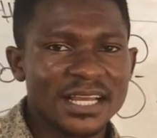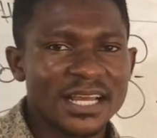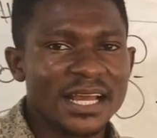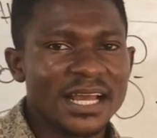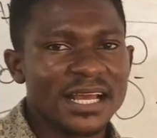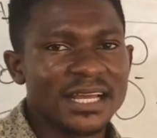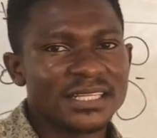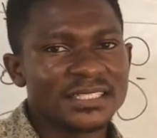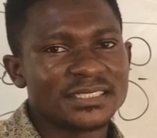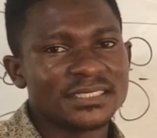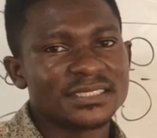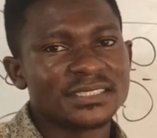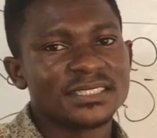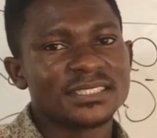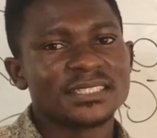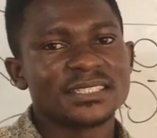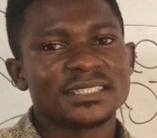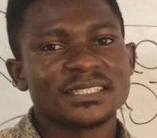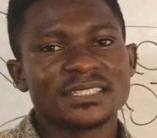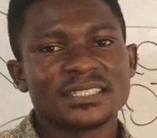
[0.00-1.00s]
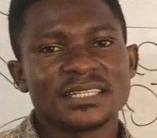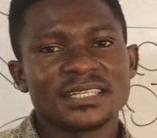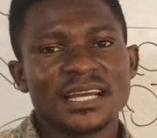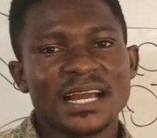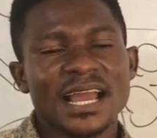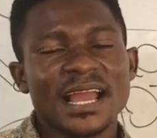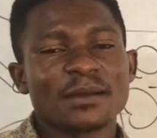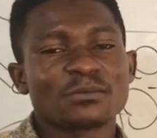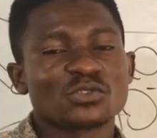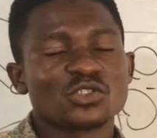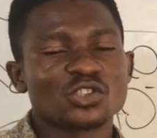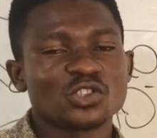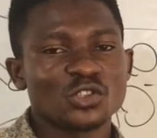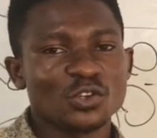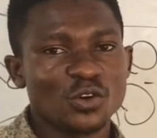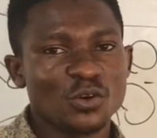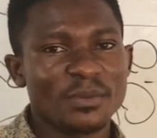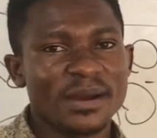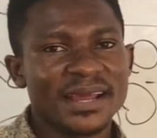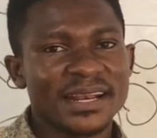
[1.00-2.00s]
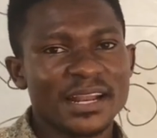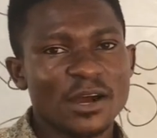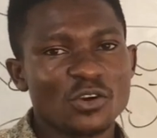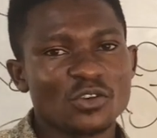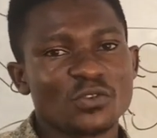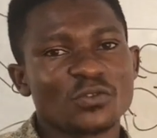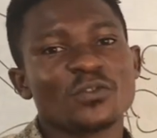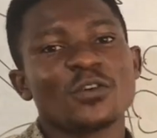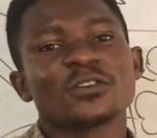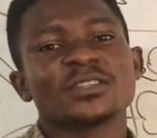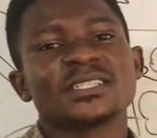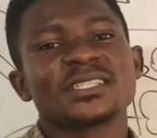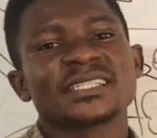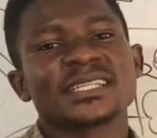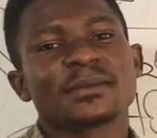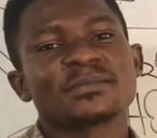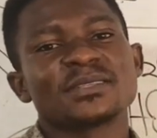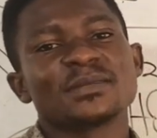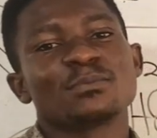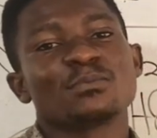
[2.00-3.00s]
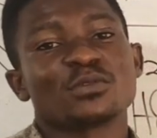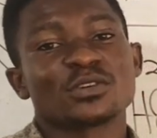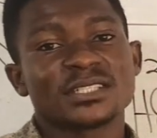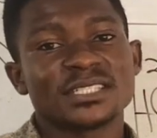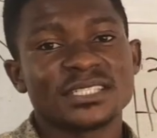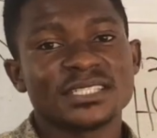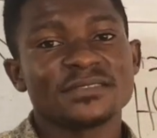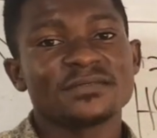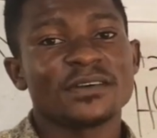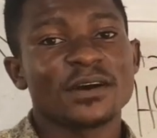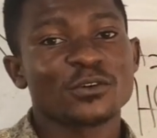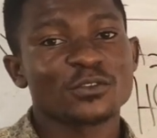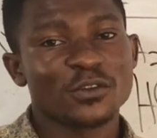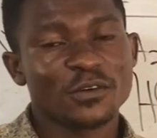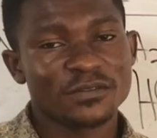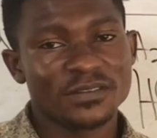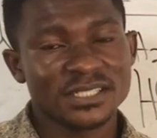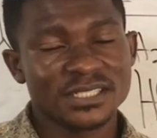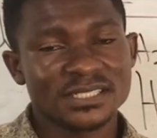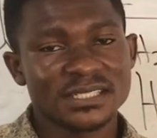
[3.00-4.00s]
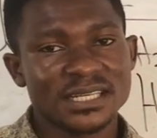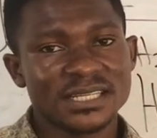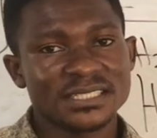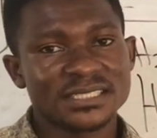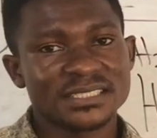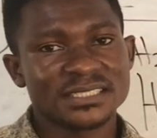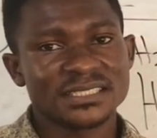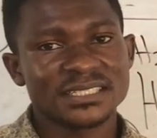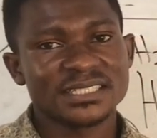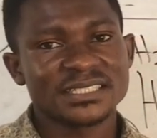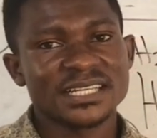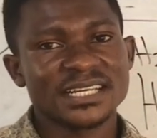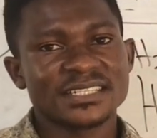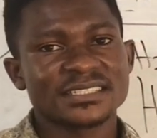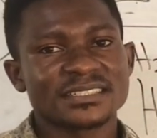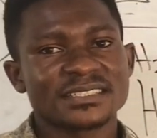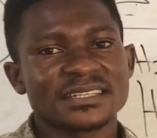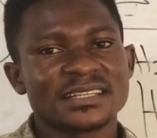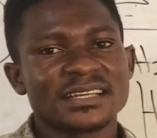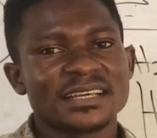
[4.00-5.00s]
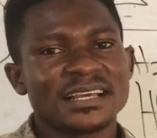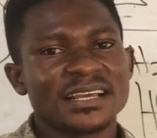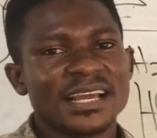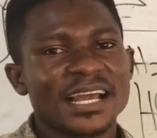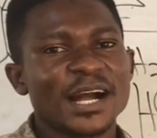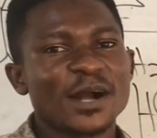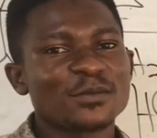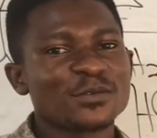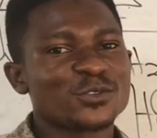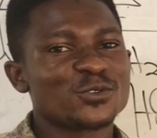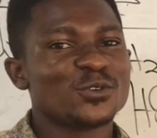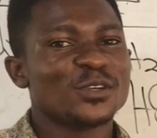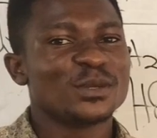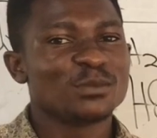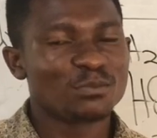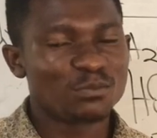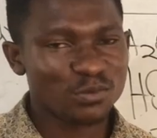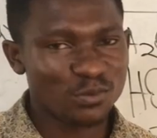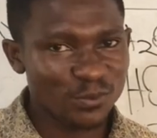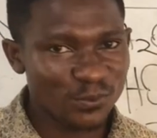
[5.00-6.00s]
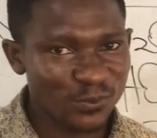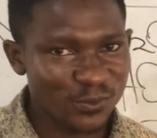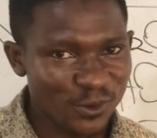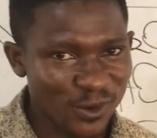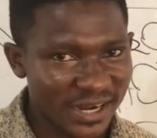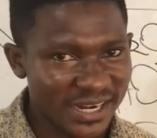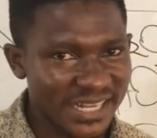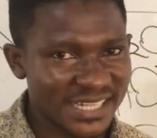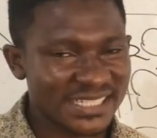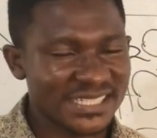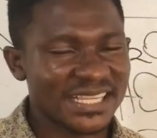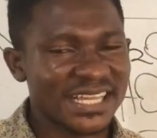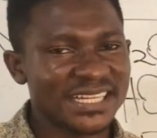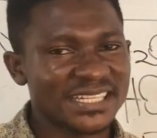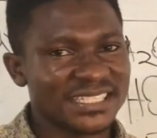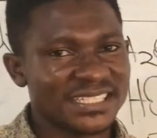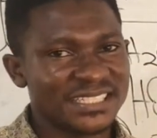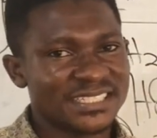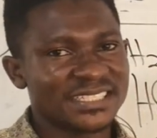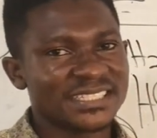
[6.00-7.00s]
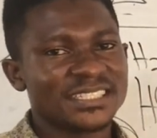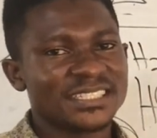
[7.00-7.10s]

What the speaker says: and I am sure by now you've gotten something positive out of this, and it has helped to improve your understanding.